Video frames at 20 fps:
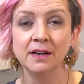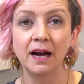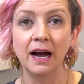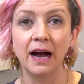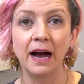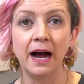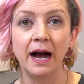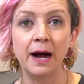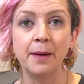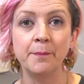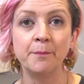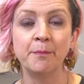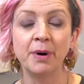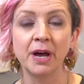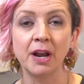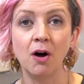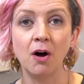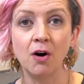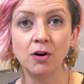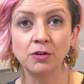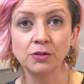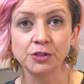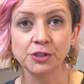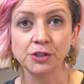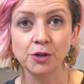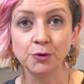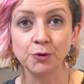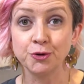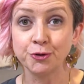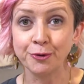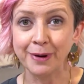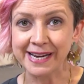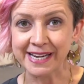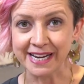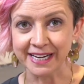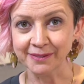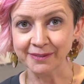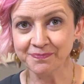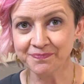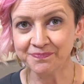but also
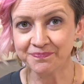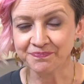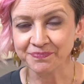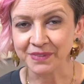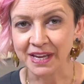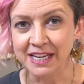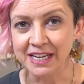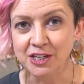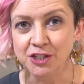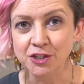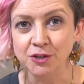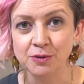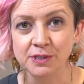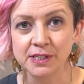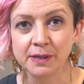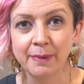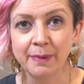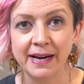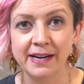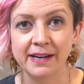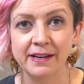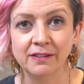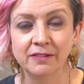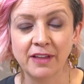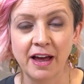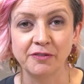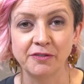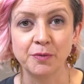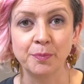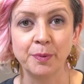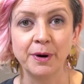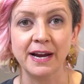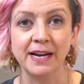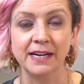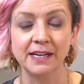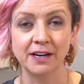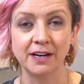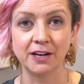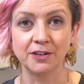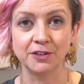training in using my left
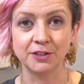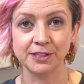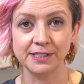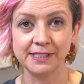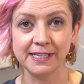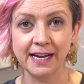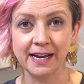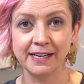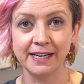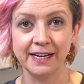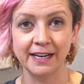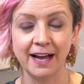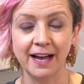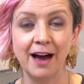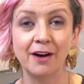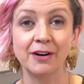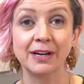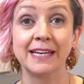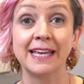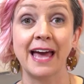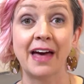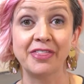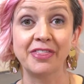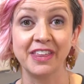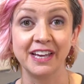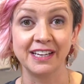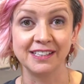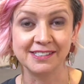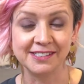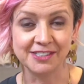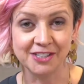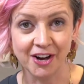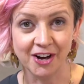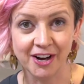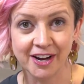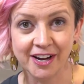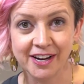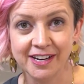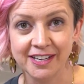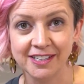brain and understanding how to get things
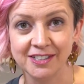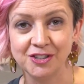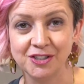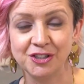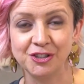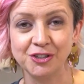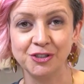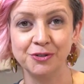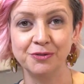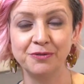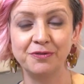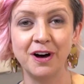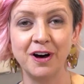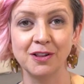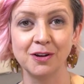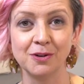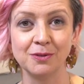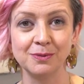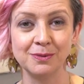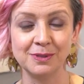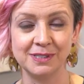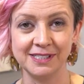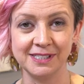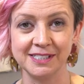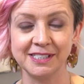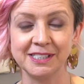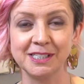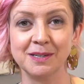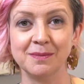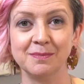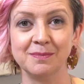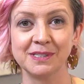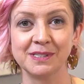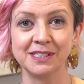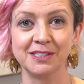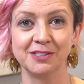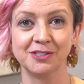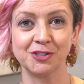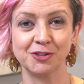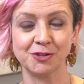done and to follow systems
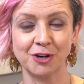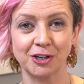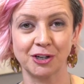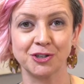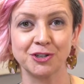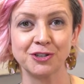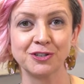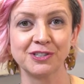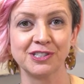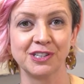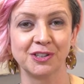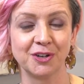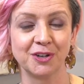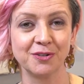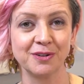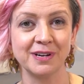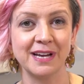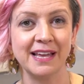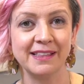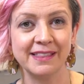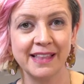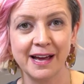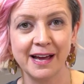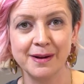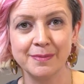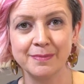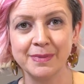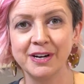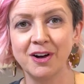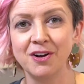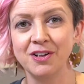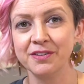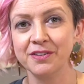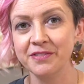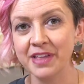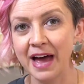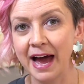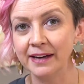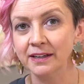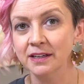and structures and create them and all of
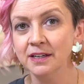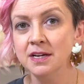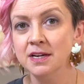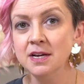that.